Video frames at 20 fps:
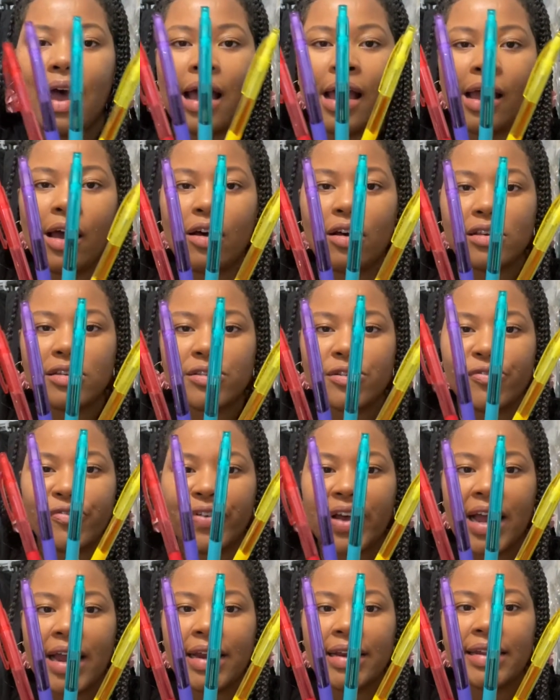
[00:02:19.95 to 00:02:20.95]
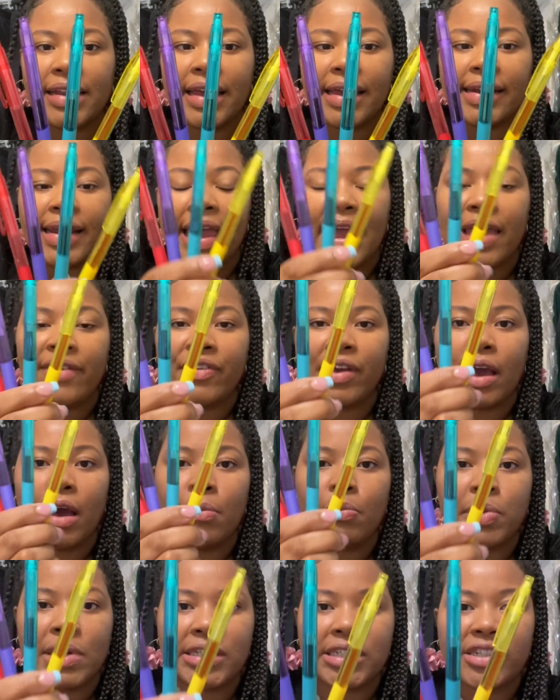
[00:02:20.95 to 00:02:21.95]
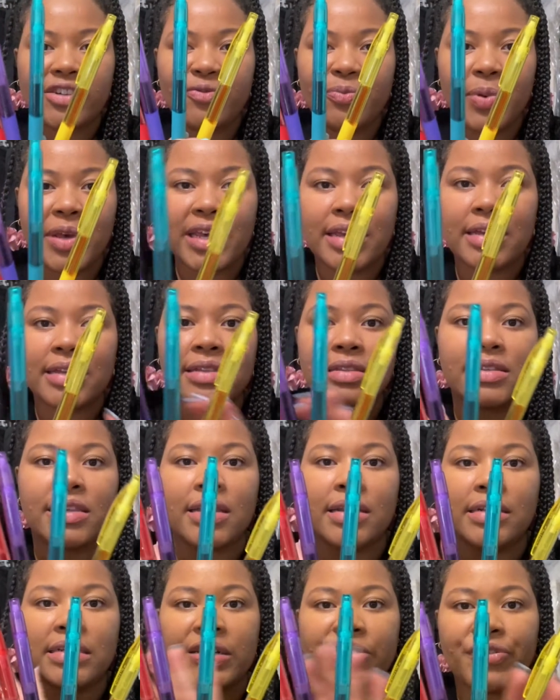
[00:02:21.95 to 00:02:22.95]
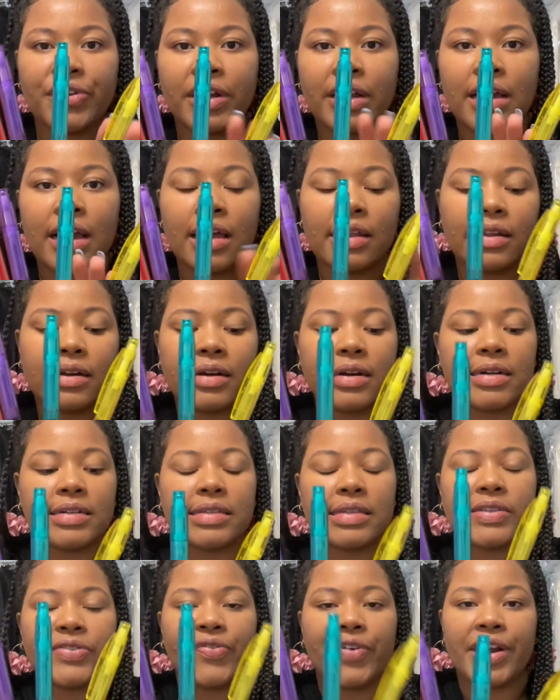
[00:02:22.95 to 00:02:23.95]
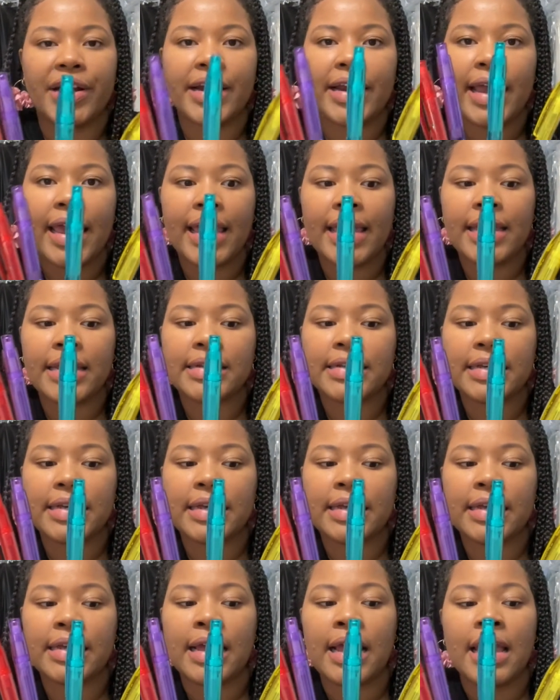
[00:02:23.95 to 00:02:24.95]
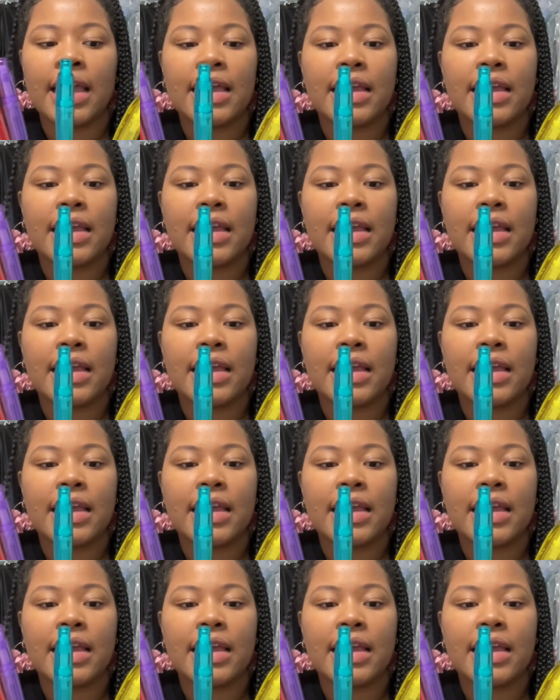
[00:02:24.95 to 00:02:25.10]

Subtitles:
I also find that having a bunch of pens in different colors is very handy,